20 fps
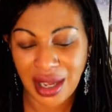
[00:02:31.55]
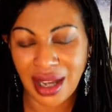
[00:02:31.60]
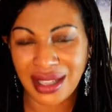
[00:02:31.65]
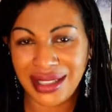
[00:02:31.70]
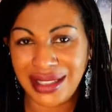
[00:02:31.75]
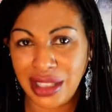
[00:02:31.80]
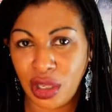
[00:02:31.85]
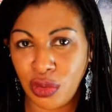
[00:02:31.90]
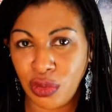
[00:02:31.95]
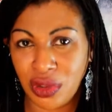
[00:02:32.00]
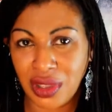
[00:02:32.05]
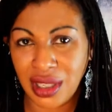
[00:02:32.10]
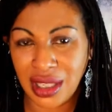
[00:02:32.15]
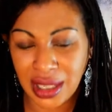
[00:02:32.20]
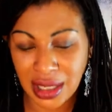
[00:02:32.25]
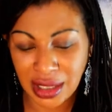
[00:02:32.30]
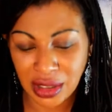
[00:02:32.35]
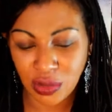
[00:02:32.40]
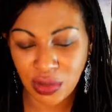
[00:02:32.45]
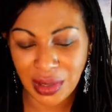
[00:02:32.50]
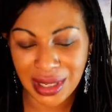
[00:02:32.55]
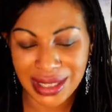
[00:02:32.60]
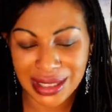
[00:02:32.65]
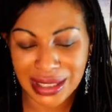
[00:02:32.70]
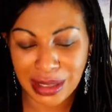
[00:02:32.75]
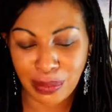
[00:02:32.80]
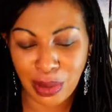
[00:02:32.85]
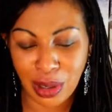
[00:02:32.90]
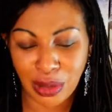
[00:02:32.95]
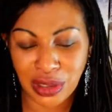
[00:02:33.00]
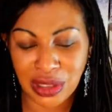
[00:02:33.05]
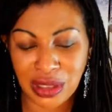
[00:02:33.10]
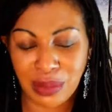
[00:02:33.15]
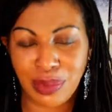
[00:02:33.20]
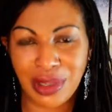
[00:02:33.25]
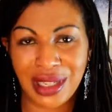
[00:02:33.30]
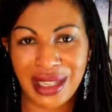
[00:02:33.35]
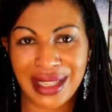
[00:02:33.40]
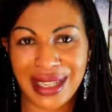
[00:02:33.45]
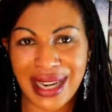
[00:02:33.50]
I don't think it's really supposed to
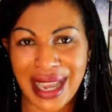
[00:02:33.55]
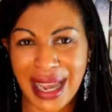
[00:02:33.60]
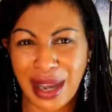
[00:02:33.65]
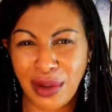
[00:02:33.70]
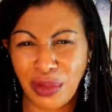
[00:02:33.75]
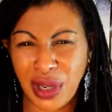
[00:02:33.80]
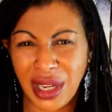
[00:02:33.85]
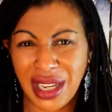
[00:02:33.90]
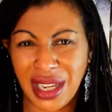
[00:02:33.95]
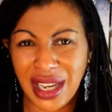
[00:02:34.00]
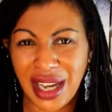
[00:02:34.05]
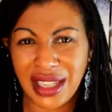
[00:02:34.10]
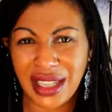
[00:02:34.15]
be a noun.